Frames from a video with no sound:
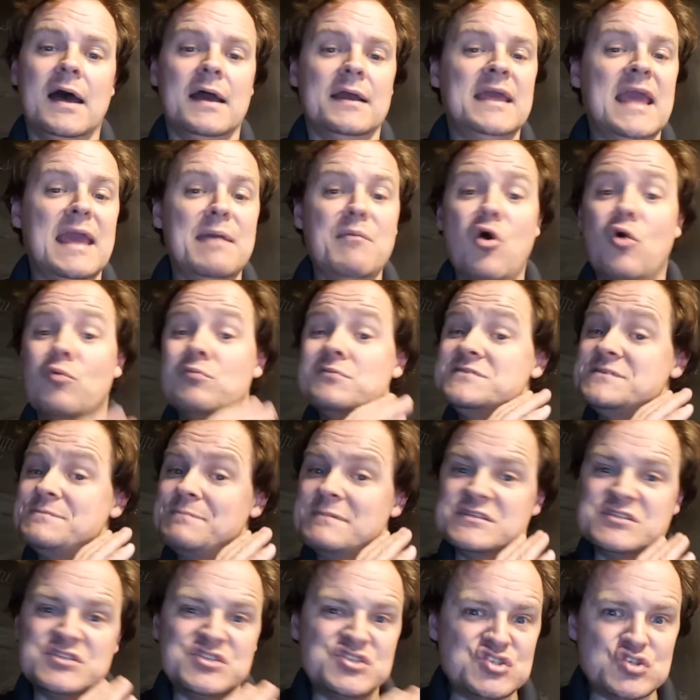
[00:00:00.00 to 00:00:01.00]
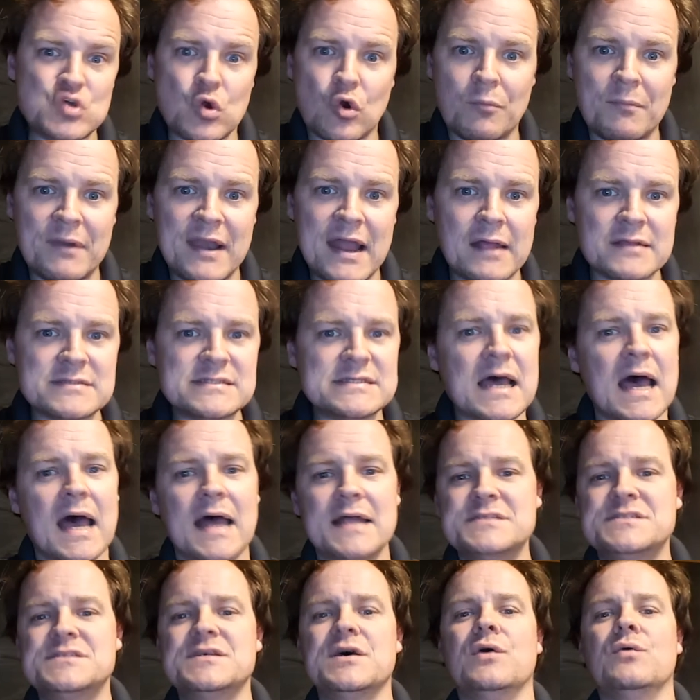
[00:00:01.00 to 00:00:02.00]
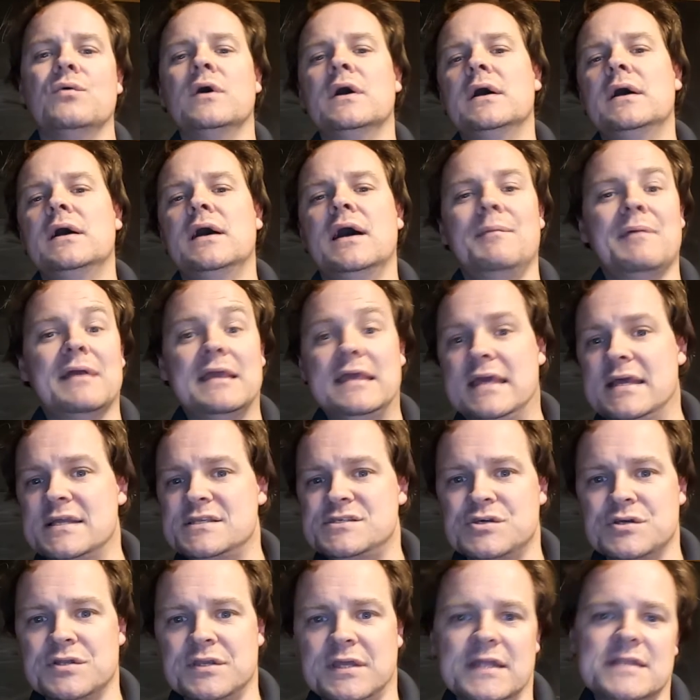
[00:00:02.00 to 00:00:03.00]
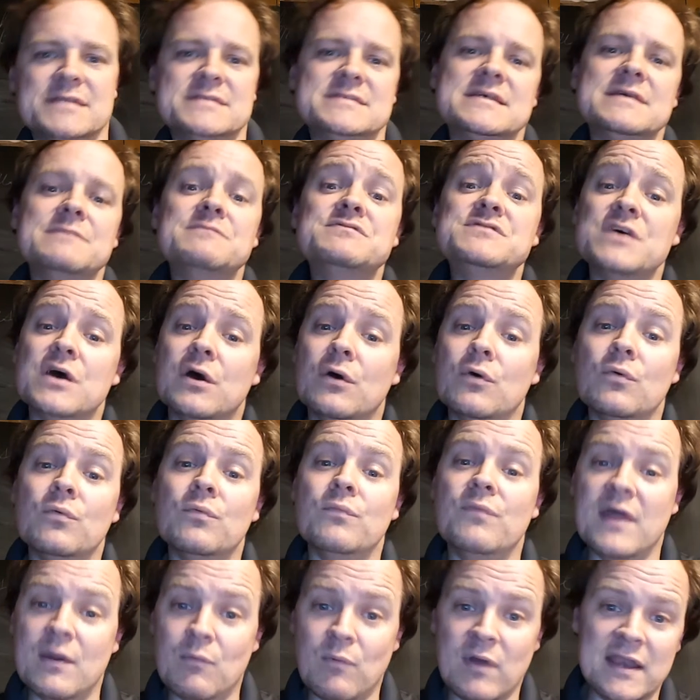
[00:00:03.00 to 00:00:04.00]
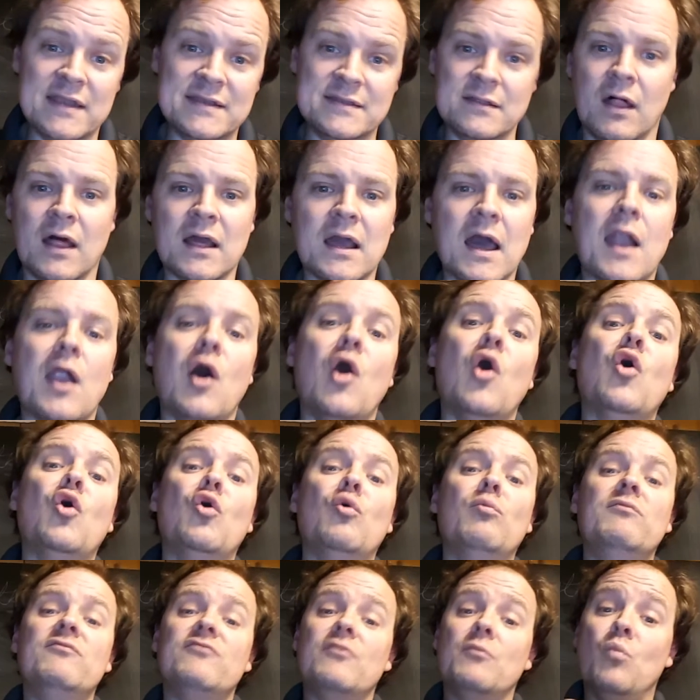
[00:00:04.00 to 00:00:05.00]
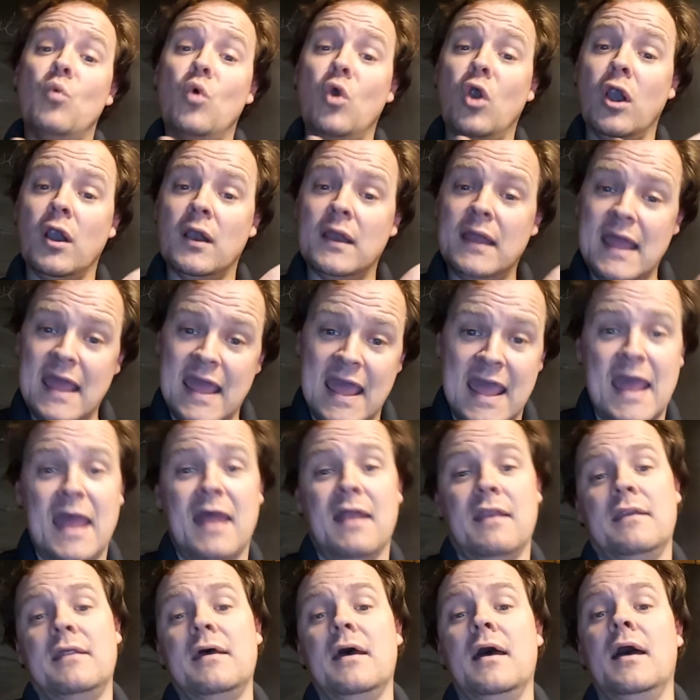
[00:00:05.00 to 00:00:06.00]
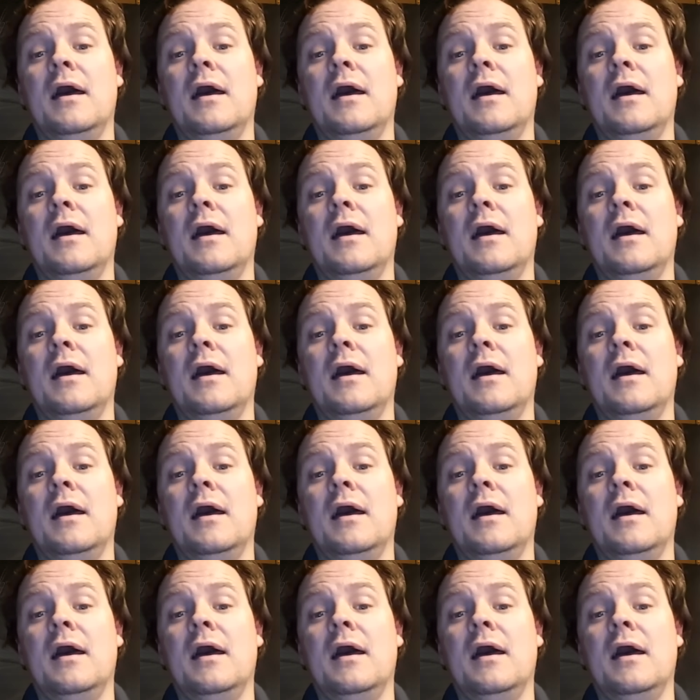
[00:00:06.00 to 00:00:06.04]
Came home, it's been storming outside, so my kids couldn't get to sleep, so they waited till I got home from work and